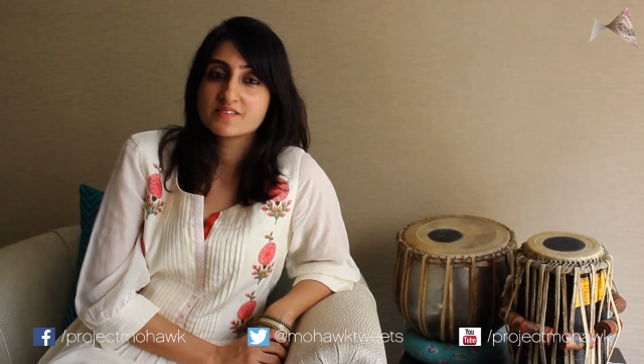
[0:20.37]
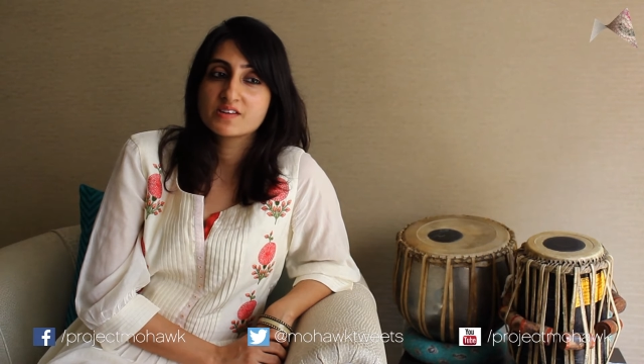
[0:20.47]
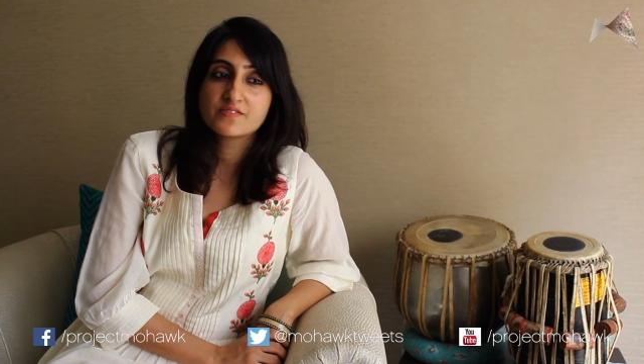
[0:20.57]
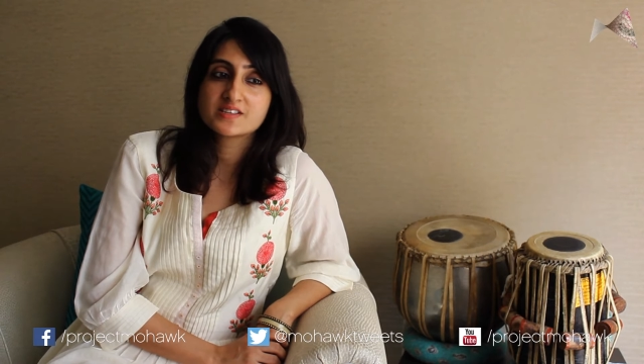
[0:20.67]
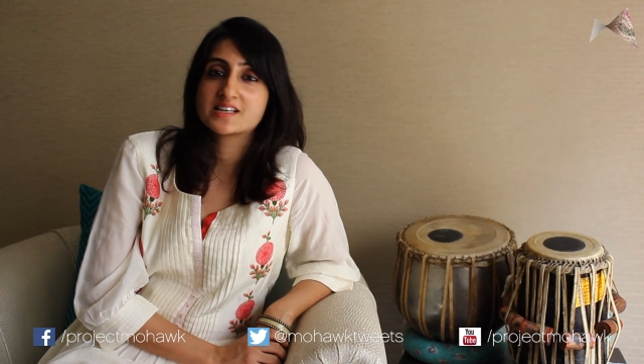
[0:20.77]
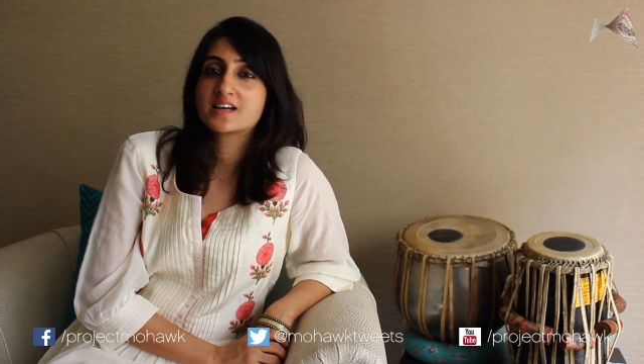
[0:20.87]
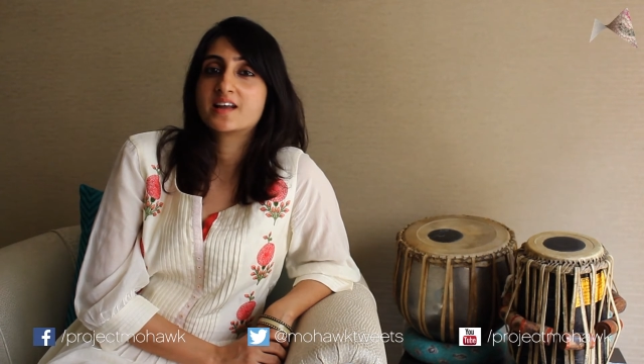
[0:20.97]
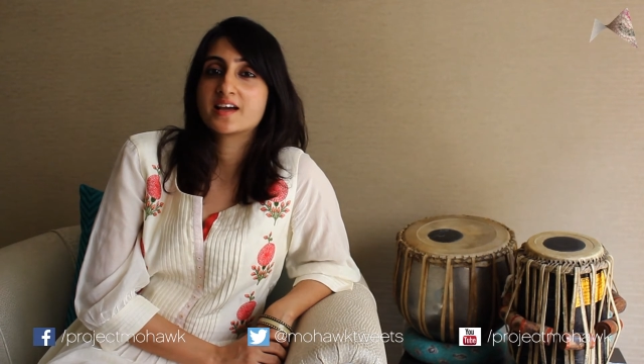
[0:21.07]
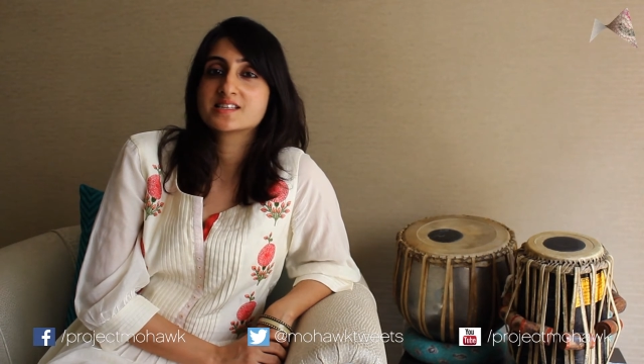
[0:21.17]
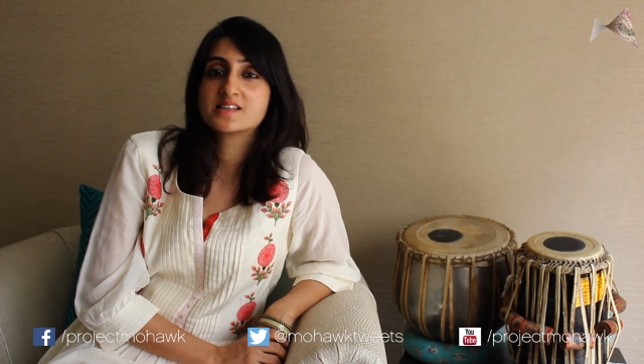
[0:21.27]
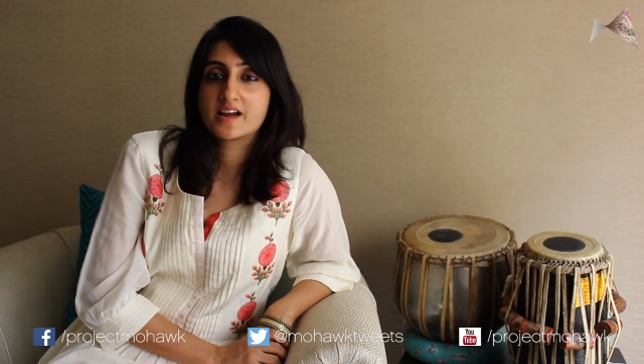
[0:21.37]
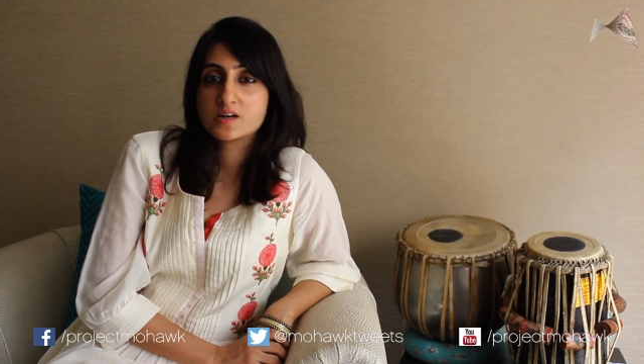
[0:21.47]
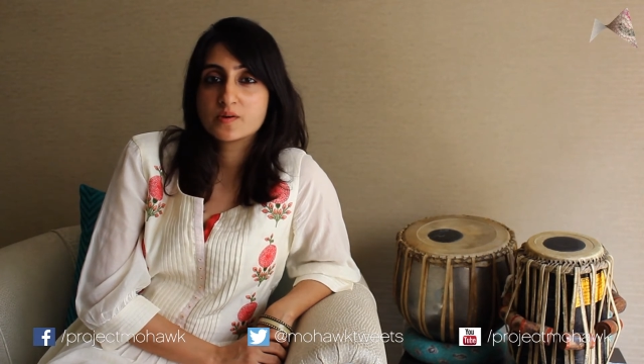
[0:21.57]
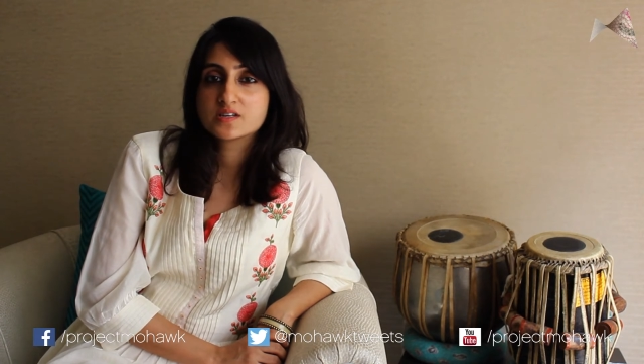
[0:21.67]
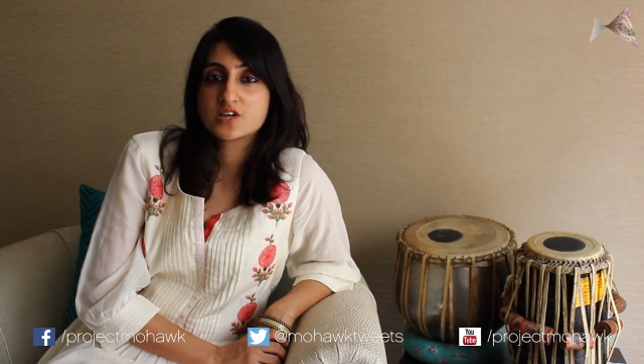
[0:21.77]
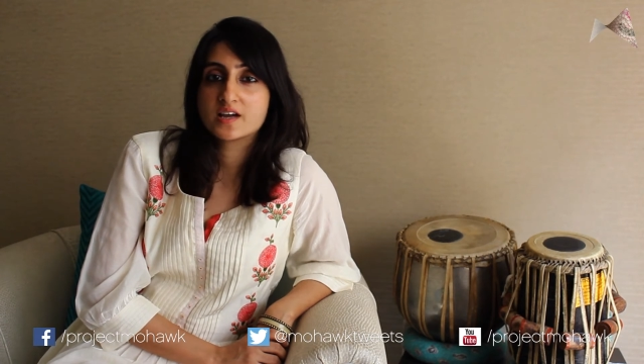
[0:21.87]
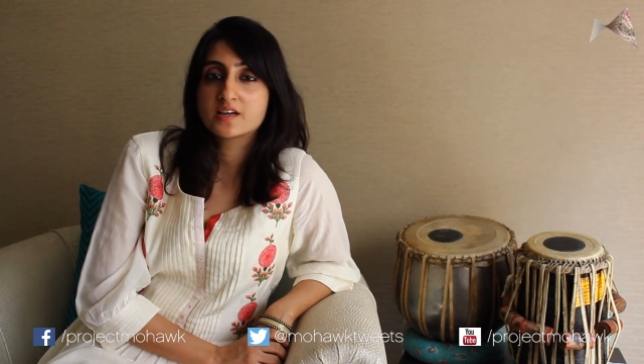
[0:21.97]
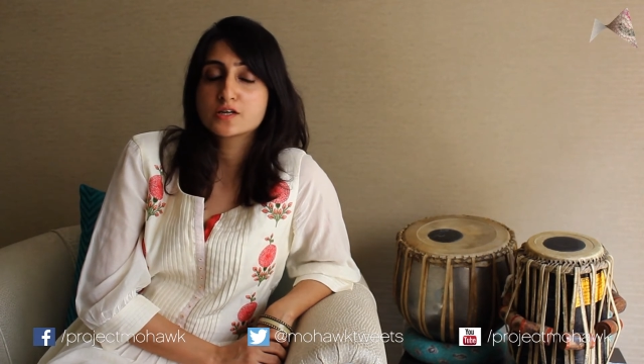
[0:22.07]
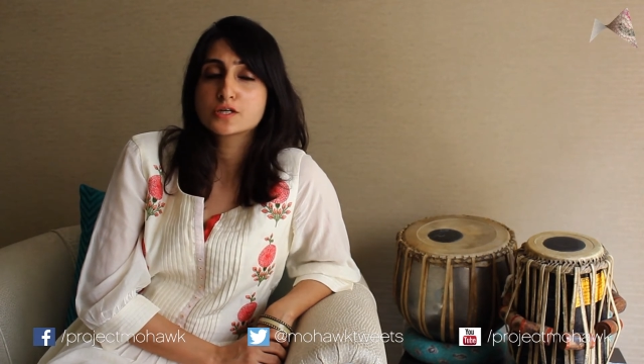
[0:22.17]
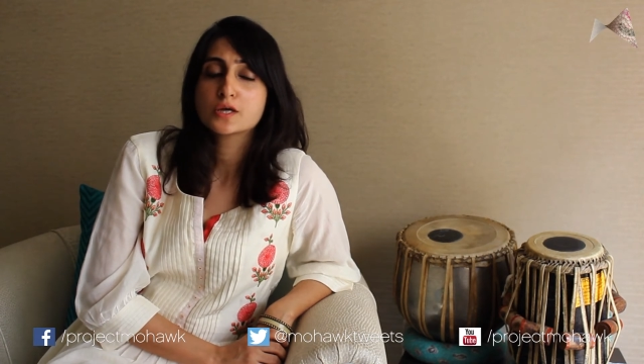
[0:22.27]
even if it's like a nice lightweight
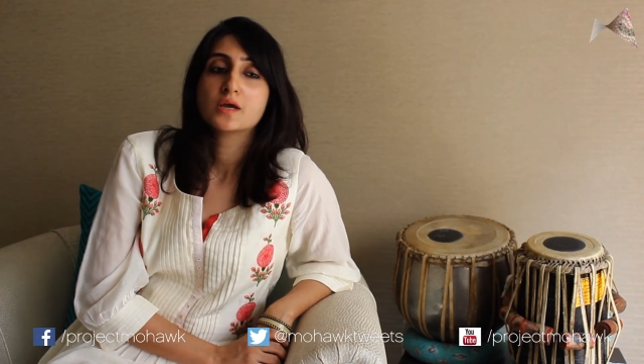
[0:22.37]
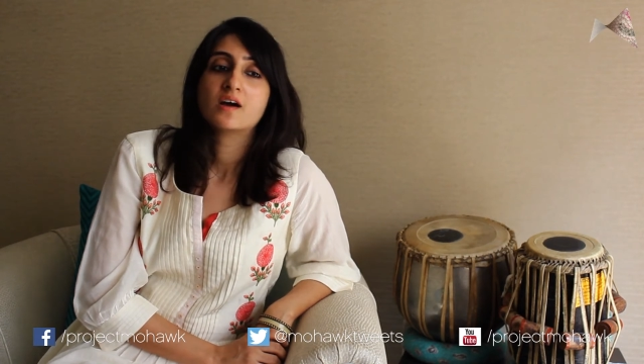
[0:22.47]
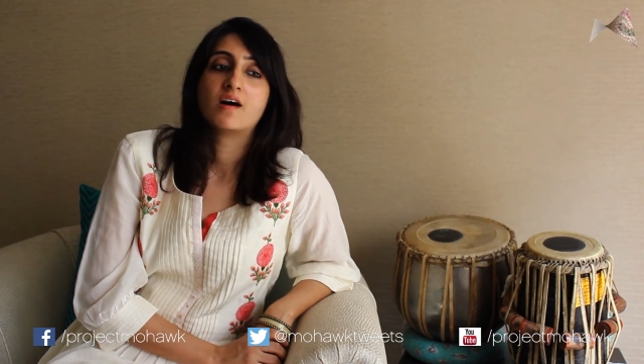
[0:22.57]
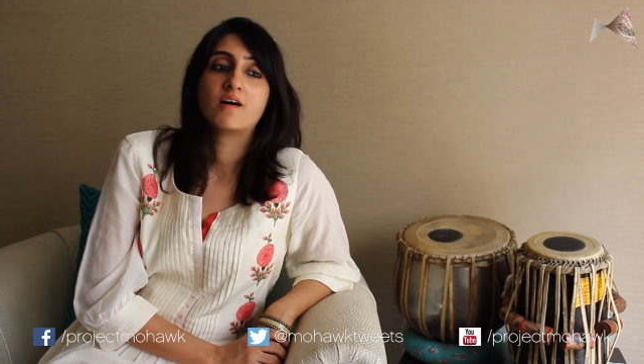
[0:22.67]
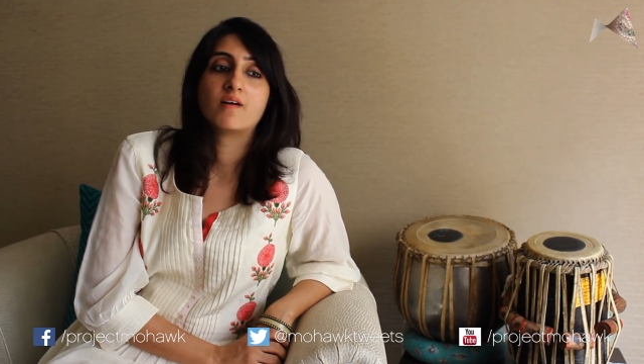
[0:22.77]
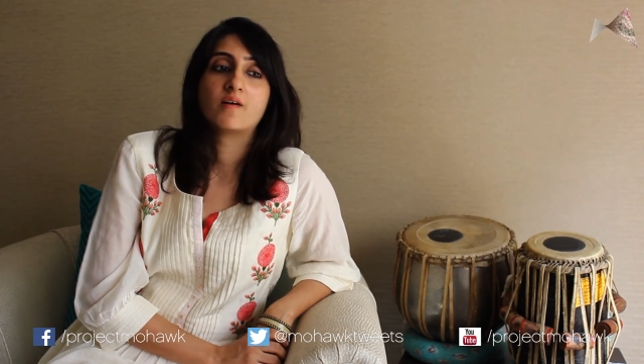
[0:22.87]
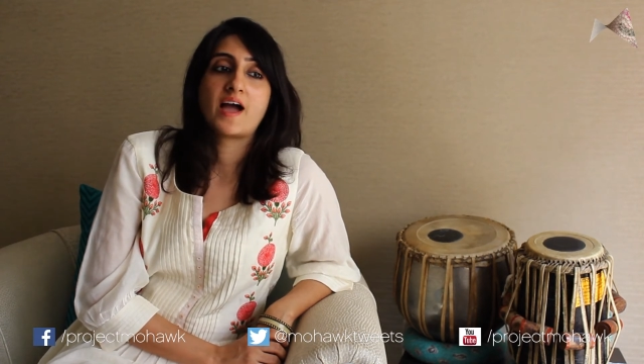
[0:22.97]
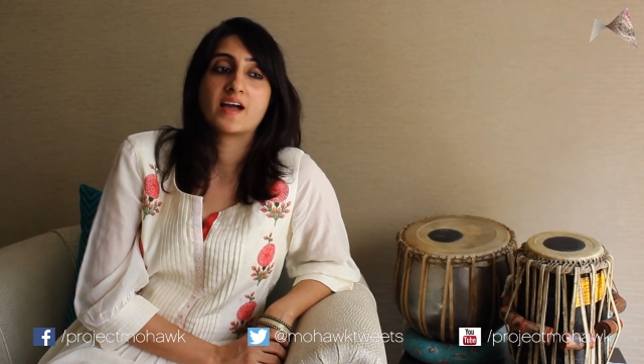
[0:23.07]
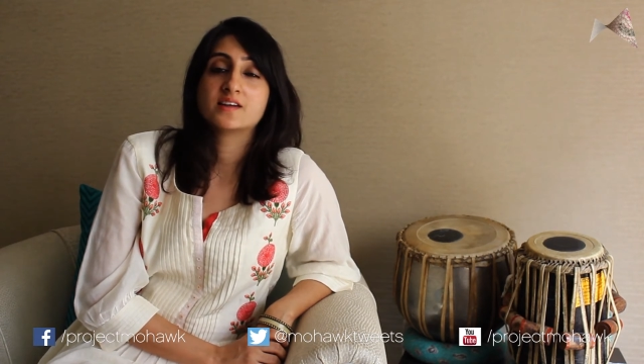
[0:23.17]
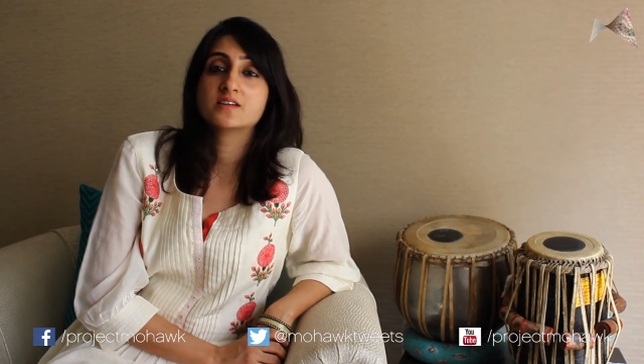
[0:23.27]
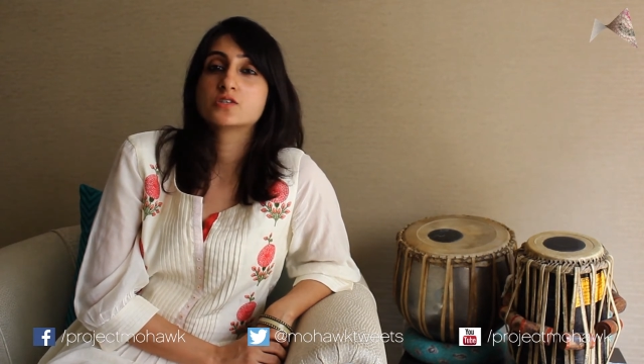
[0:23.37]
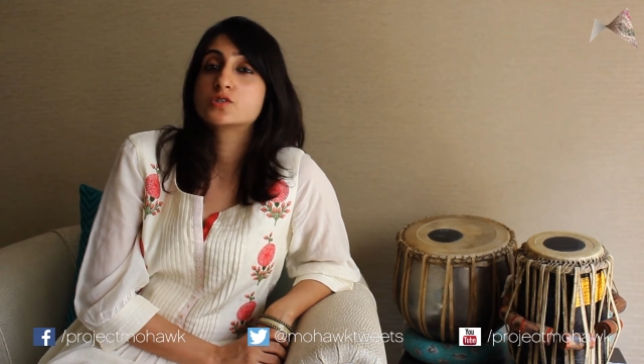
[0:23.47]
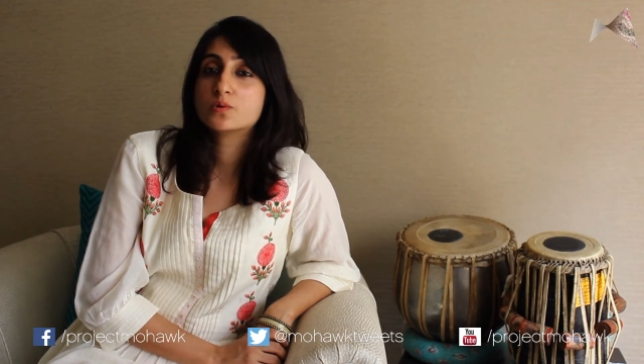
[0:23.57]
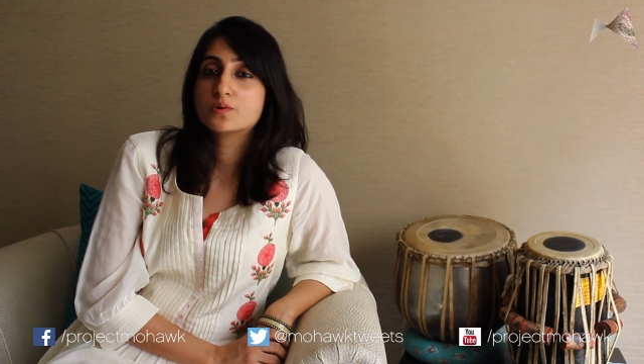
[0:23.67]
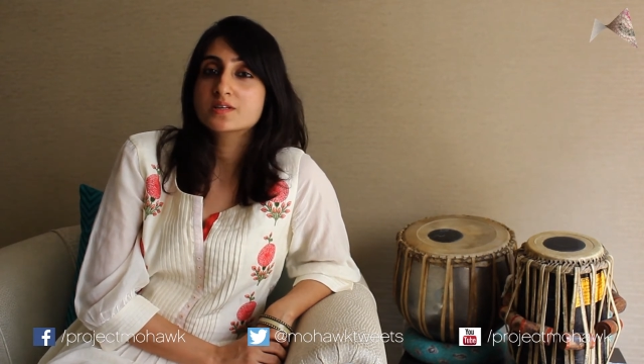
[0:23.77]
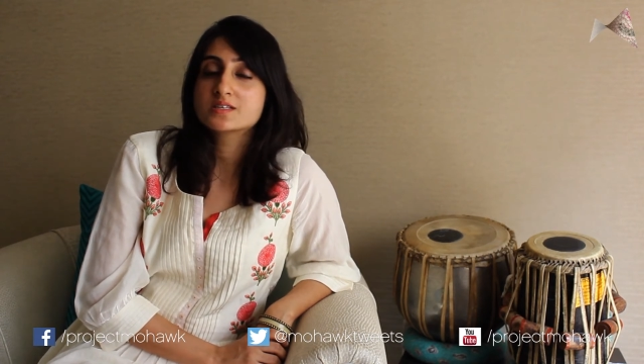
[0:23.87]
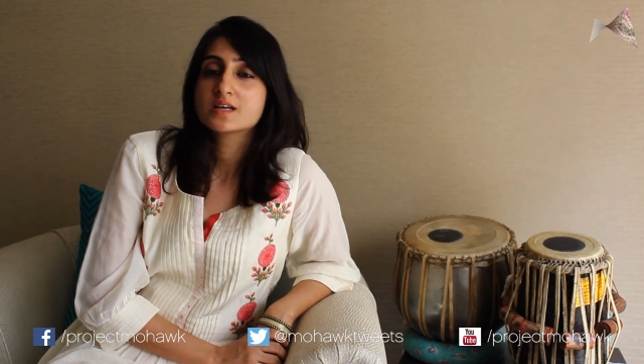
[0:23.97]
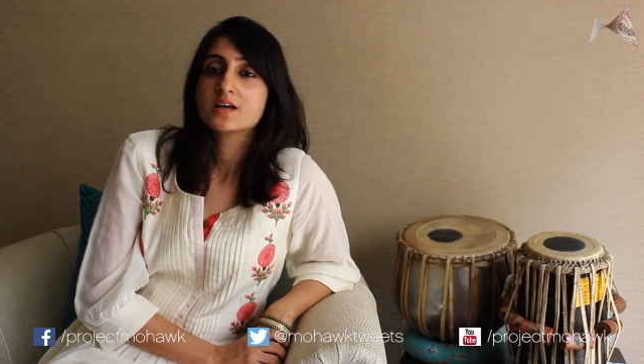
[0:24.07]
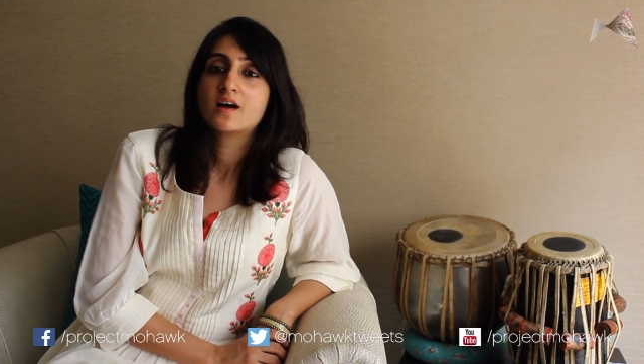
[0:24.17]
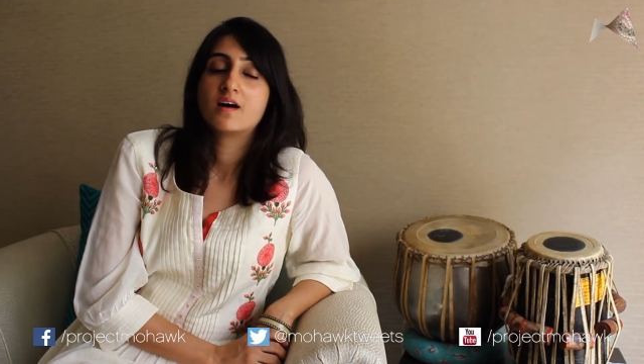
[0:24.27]
jacket and stoles.